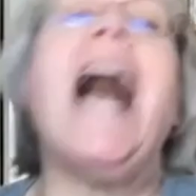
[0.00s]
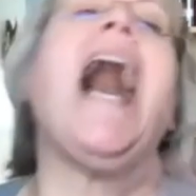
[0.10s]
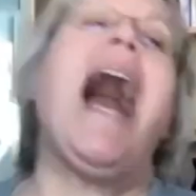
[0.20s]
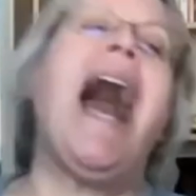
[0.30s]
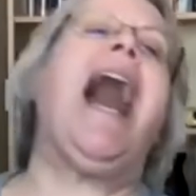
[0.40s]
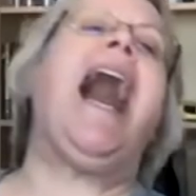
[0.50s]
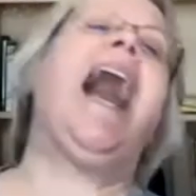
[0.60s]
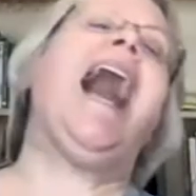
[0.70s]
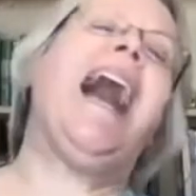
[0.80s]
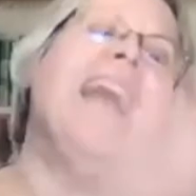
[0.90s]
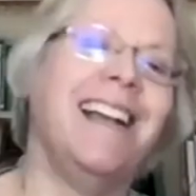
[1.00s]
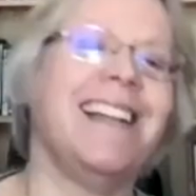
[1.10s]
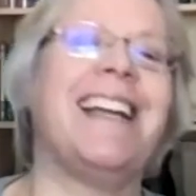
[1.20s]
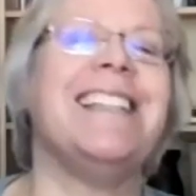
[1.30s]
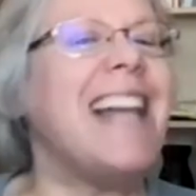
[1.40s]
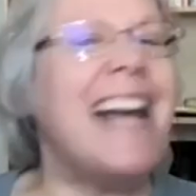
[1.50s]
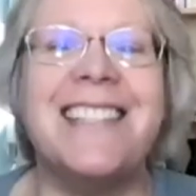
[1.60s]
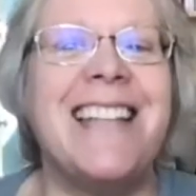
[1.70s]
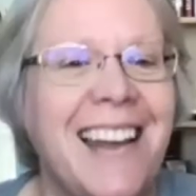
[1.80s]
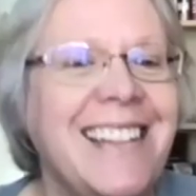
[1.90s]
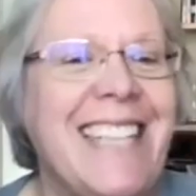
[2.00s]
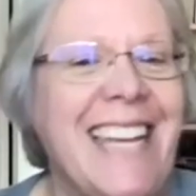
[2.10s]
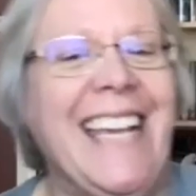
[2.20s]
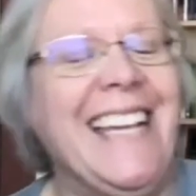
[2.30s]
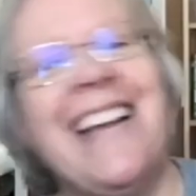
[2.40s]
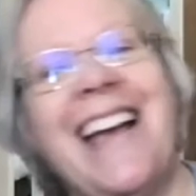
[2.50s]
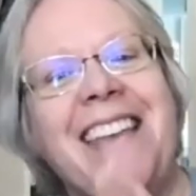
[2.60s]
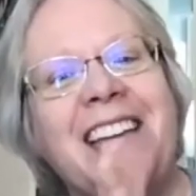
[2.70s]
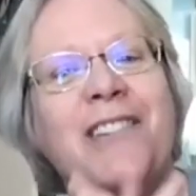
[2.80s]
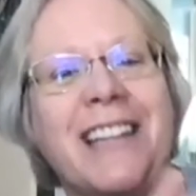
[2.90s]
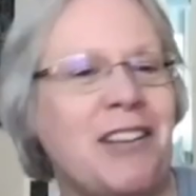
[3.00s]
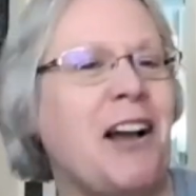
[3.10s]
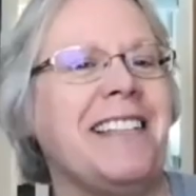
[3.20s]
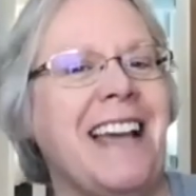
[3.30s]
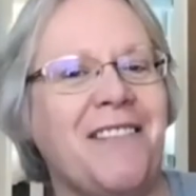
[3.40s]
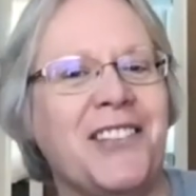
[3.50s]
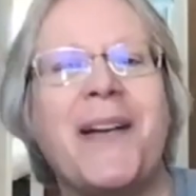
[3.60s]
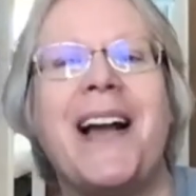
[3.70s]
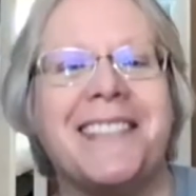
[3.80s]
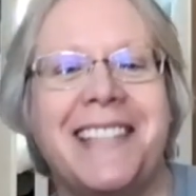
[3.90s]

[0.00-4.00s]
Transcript: because that's not a ticket. And then you can talk to Evan directly.